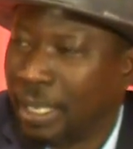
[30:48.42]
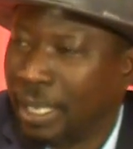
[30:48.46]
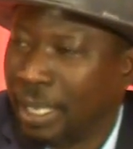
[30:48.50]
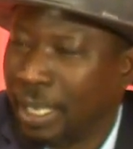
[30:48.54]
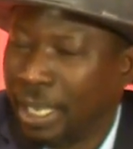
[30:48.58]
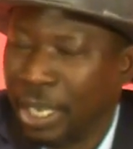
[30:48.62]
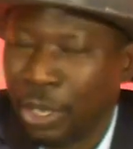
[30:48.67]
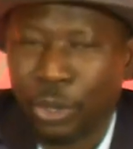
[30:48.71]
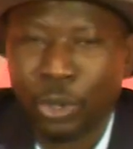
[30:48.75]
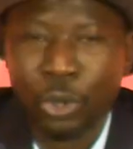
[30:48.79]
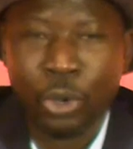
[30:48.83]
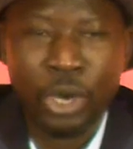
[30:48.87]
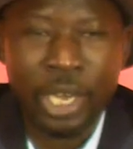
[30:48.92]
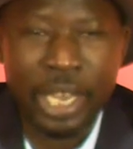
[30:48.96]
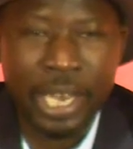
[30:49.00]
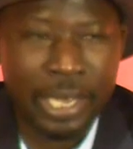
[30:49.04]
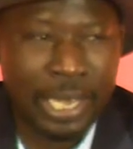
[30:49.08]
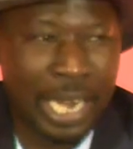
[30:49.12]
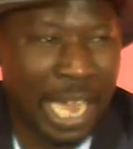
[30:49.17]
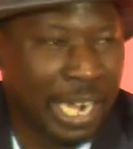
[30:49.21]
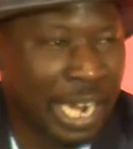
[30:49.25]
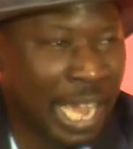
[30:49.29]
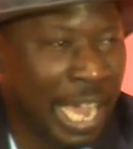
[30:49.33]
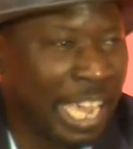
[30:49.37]
including
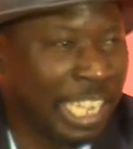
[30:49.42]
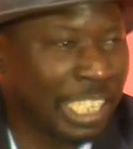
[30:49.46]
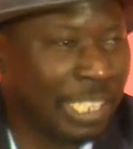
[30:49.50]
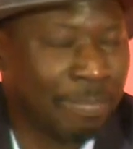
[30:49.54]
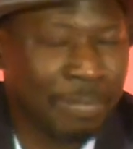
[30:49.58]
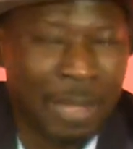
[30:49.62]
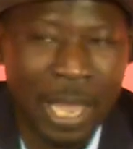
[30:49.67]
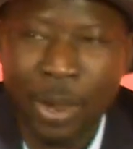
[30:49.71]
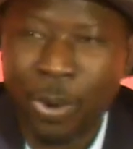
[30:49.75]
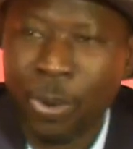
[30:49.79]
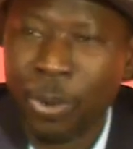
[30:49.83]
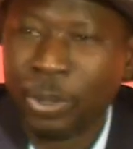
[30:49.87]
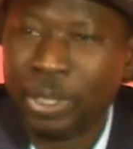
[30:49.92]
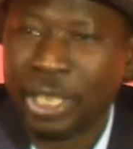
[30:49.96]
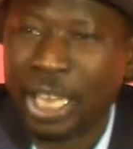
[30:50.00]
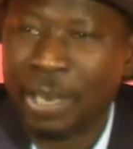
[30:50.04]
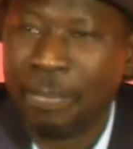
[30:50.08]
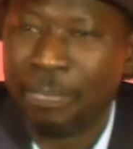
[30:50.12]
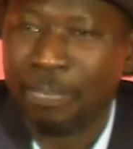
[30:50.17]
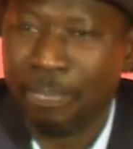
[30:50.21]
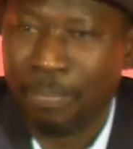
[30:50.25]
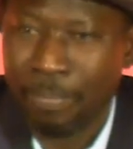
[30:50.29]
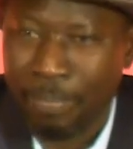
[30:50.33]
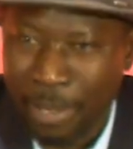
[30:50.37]
Nana Asma'u, that
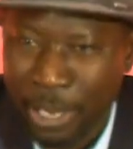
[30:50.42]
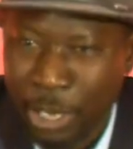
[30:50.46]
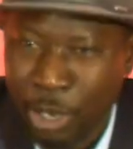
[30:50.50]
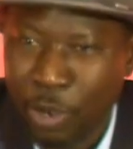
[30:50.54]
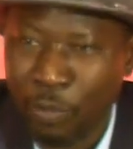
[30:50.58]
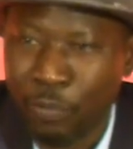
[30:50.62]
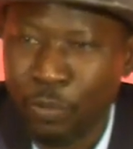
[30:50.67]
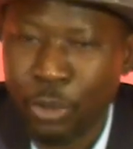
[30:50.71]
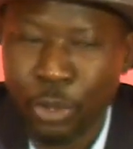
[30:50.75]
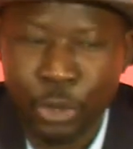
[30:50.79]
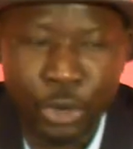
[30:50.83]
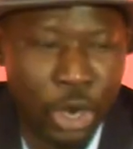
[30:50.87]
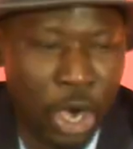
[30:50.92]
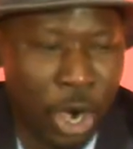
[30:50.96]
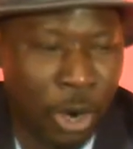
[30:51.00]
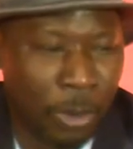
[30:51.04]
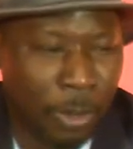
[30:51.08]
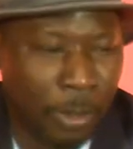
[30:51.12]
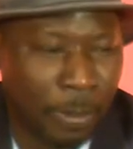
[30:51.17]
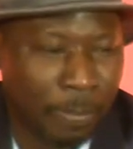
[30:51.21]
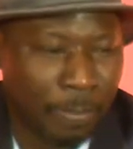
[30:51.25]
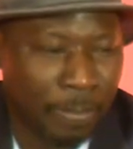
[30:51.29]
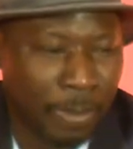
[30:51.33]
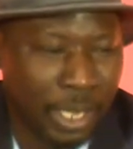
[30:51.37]
many of you know.
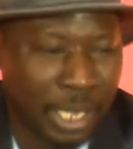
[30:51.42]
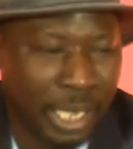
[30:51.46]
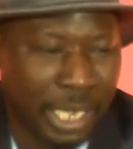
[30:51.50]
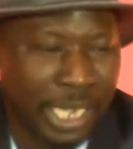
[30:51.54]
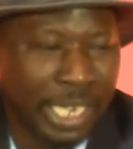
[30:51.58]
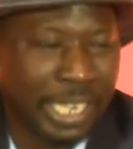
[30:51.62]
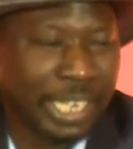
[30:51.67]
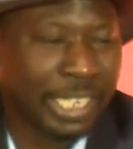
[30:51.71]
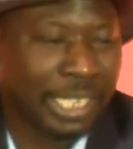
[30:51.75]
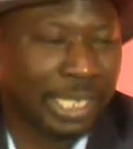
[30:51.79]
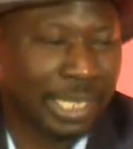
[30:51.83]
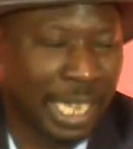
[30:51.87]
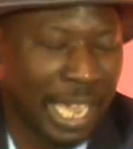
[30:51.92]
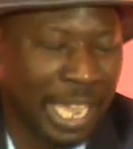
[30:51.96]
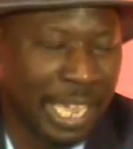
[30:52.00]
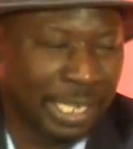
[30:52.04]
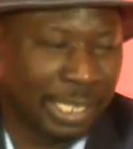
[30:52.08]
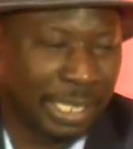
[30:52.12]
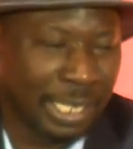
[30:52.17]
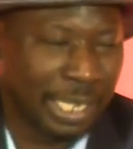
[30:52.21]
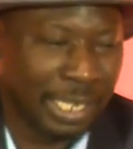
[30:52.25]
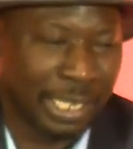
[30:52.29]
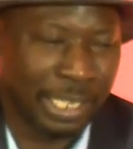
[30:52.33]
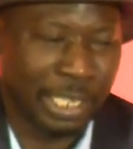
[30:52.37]
In this
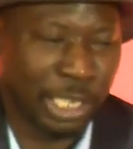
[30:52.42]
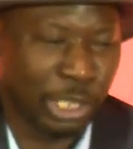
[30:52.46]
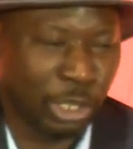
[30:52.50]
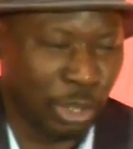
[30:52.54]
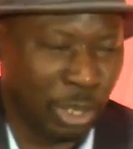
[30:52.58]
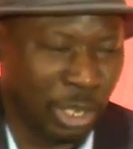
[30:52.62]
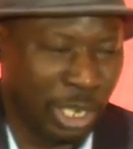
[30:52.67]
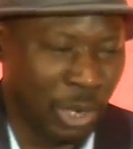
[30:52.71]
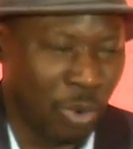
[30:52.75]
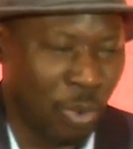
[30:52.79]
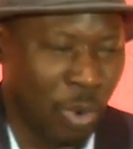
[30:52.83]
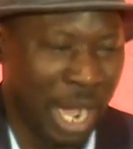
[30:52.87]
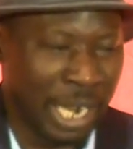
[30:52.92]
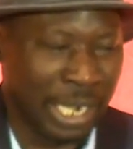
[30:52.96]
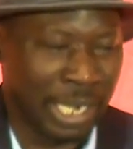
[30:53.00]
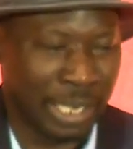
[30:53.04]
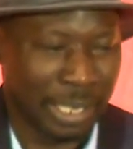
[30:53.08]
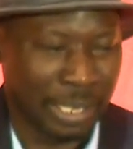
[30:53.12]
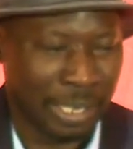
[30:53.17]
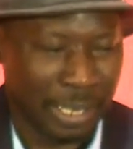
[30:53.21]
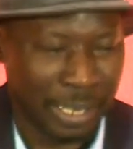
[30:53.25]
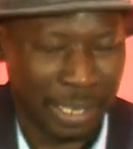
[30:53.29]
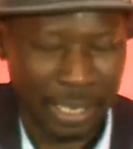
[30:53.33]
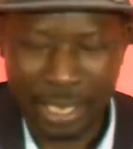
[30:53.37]
case, this is only one
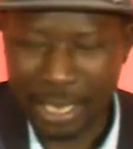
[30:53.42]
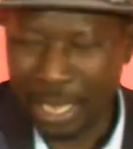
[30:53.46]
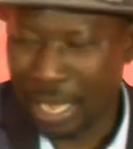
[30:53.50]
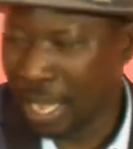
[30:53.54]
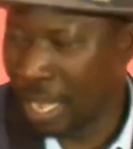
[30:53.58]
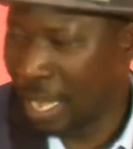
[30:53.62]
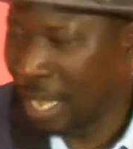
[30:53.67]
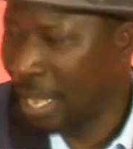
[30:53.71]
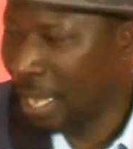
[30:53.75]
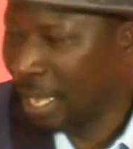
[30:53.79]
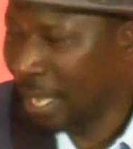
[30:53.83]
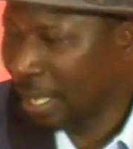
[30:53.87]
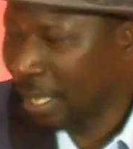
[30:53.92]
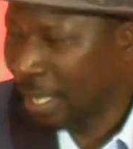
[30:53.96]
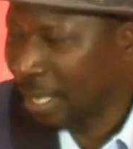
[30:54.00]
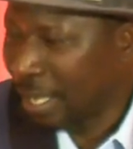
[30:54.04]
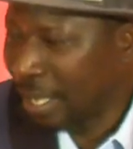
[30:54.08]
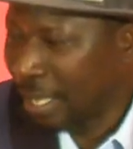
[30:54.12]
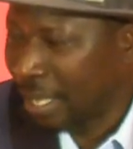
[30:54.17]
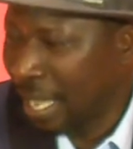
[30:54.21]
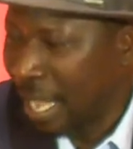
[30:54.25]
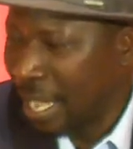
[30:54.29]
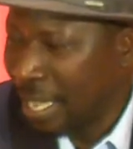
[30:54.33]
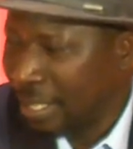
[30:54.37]

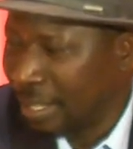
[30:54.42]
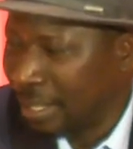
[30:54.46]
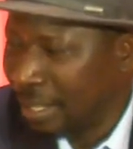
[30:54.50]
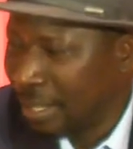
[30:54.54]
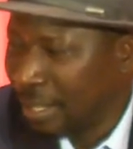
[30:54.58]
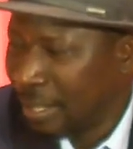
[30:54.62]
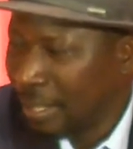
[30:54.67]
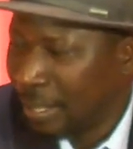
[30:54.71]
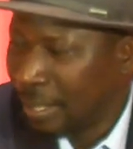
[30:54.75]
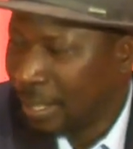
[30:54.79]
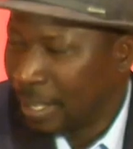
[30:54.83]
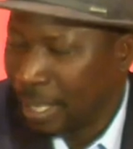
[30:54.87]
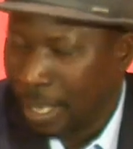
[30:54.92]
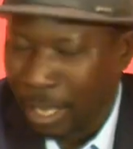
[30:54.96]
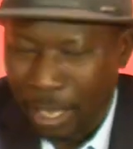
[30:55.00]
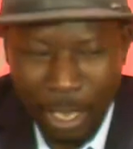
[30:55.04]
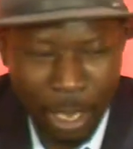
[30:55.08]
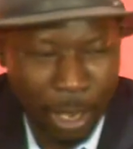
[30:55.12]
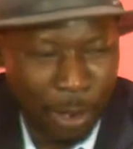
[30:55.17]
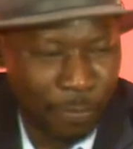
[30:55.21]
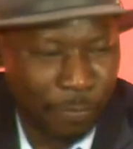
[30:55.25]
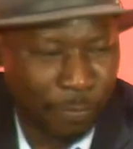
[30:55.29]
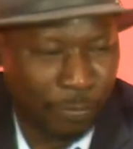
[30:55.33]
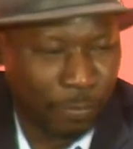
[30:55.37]
case
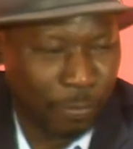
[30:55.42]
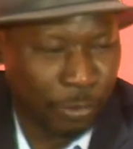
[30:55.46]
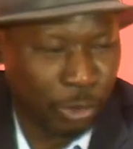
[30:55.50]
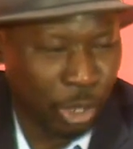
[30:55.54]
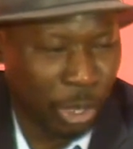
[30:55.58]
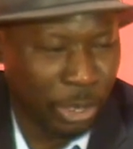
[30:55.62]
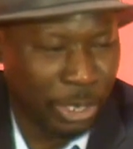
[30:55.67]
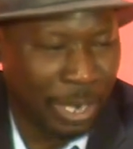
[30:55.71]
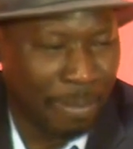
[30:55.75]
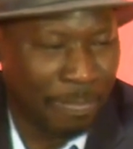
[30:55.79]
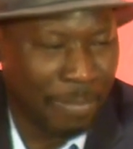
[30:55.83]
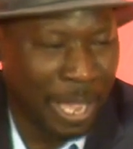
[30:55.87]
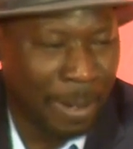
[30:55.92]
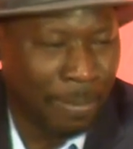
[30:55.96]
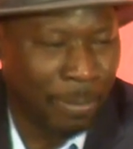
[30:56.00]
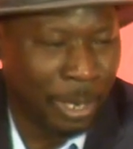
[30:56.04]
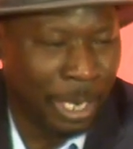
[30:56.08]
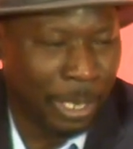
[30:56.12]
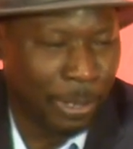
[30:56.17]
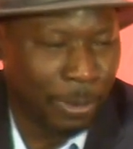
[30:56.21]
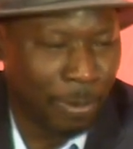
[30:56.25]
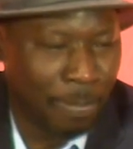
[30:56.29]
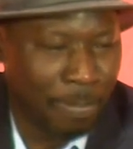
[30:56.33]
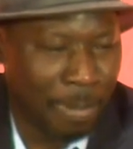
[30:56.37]
of Sohna
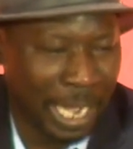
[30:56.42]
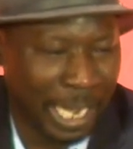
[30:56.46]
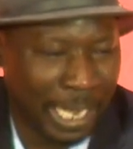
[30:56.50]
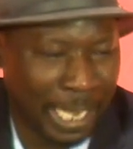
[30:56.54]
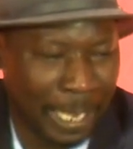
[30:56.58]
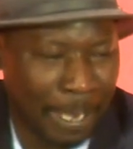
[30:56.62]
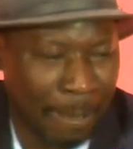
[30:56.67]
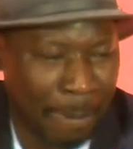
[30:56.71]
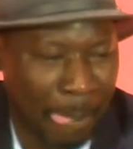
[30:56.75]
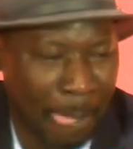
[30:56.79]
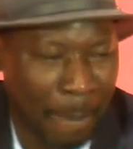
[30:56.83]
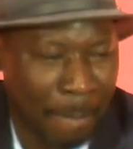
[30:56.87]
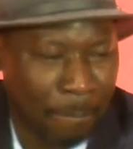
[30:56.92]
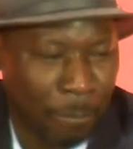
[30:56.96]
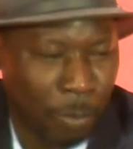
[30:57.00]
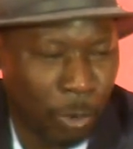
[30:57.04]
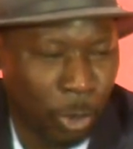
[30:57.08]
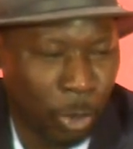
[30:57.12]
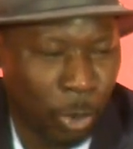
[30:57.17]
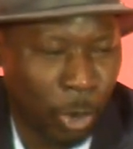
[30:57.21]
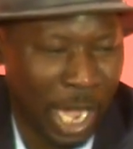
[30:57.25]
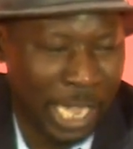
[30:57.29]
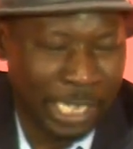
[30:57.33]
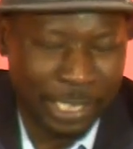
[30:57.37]
Maimunatu Mbake,
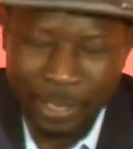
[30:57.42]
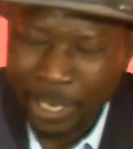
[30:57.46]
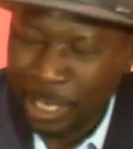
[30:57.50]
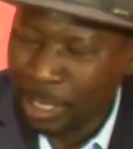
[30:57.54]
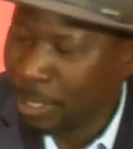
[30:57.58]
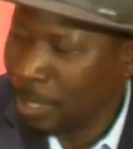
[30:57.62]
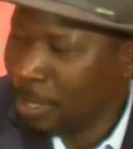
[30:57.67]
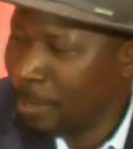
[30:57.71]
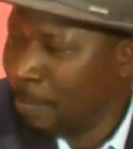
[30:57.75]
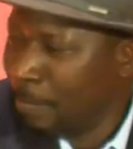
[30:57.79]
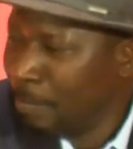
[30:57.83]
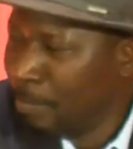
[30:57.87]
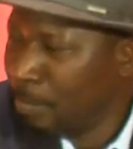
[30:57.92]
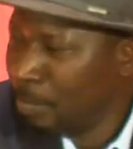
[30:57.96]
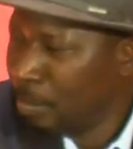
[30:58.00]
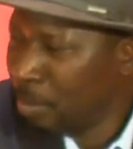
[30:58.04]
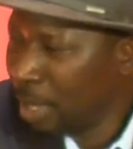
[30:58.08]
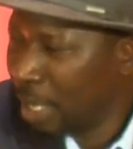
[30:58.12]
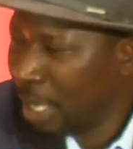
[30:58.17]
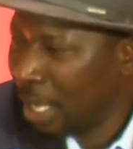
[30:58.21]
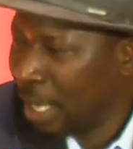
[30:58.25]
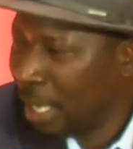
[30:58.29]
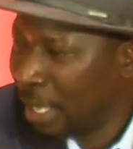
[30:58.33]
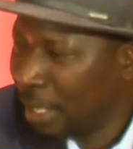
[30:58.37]
who has written
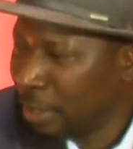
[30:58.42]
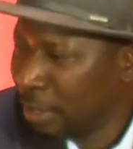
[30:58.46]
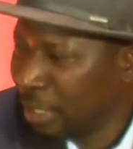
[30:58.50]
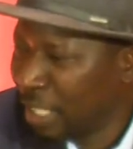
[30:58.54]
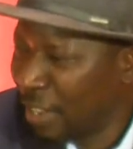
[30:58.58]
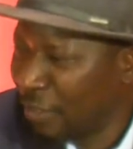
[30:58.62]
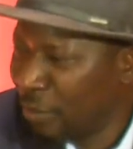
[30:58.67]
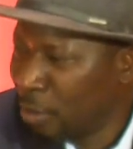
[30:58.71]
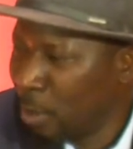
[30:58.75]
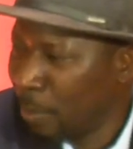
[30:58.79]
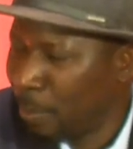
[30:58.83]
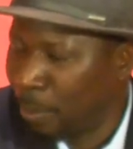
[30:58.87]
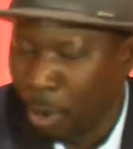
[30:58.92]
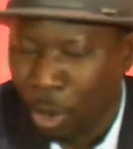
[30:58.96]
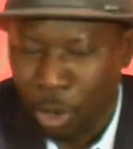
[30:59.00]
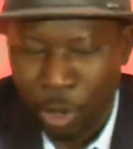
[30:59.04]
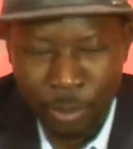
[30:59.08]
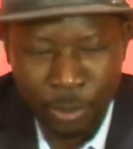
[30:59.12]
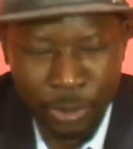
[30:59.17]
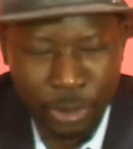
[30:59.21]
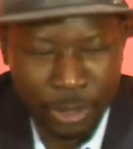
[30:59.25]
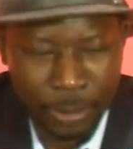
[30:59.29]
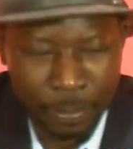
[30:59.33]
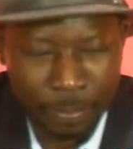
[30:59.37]
several
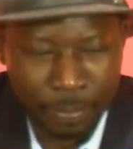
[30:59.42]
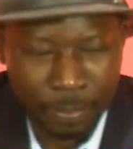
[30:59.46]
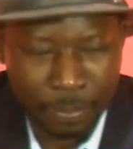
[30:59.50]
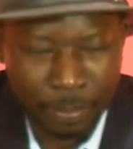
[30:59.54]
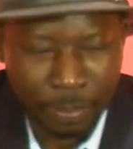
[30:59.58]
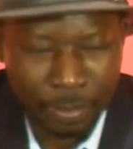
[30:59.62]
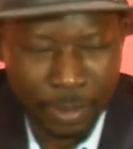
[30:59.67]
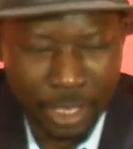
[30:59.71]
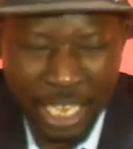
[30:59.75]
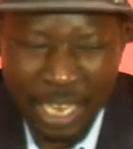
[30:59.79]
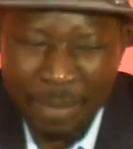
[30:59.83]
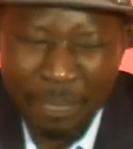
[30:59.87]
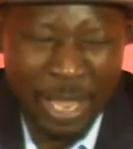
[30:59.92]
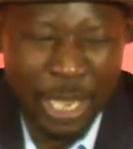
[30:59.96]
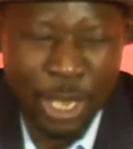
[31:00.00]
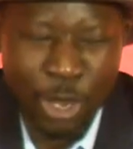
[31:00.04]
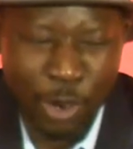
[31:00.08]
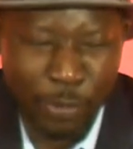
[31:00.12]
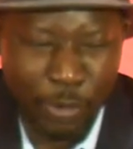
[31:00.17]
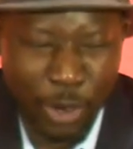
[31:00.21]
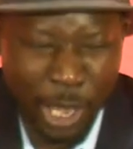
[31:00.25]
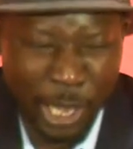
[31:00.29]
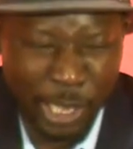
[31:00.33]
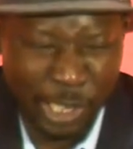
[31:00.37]
poems, and many of her